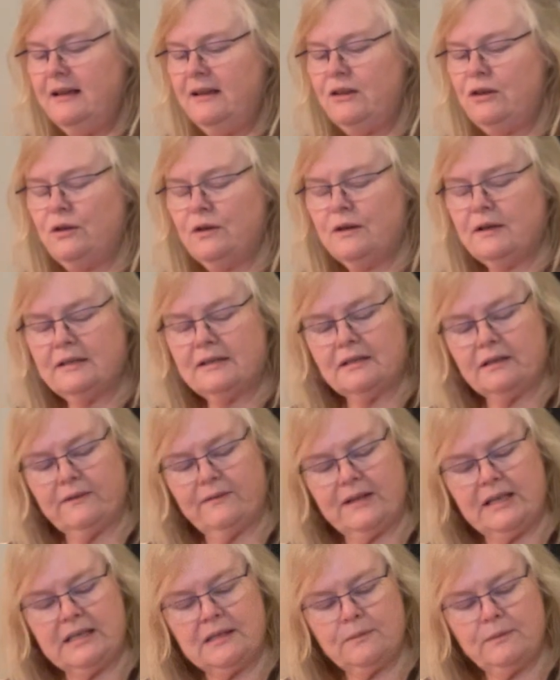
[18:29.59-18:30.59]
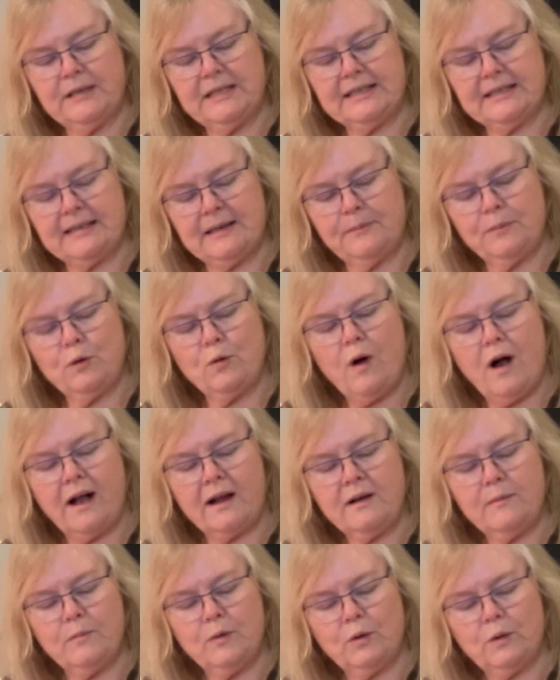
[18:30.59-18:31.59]
You could serve this with some
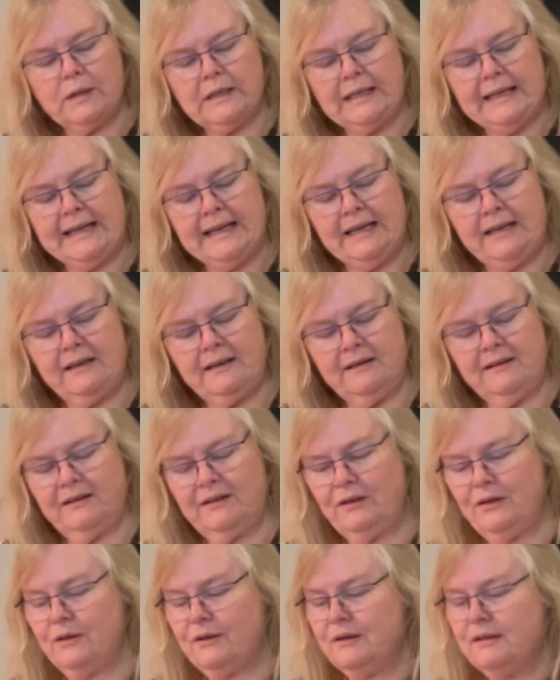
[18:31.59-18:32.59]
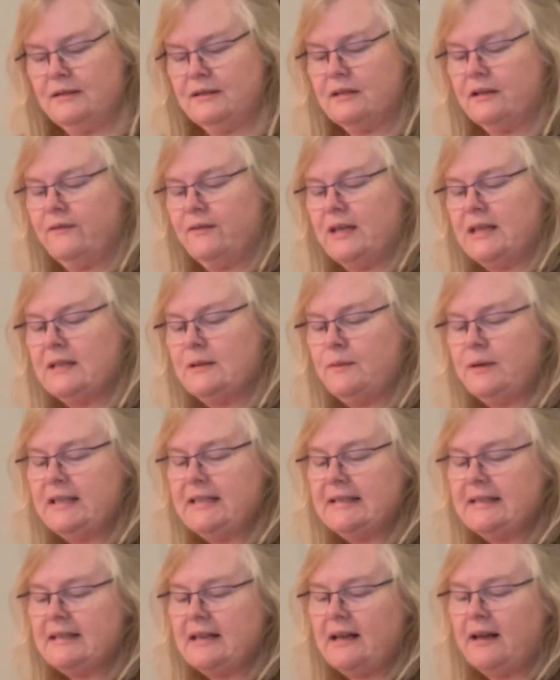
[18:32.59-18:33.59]
guacamole. You could serve this with
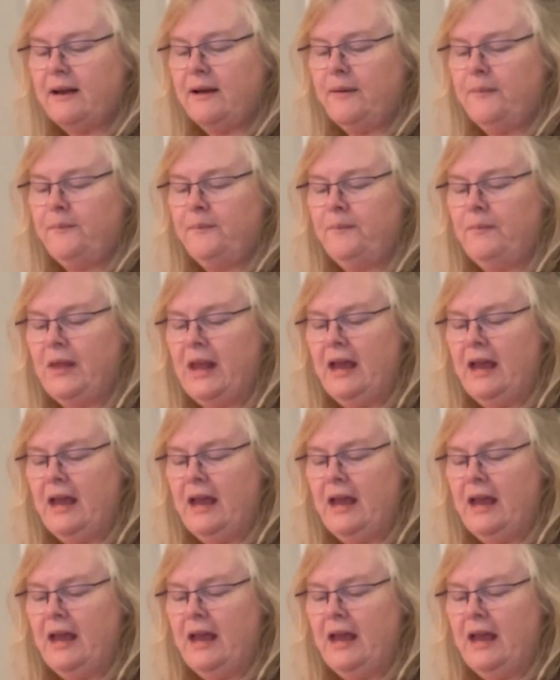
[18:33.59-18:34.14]
some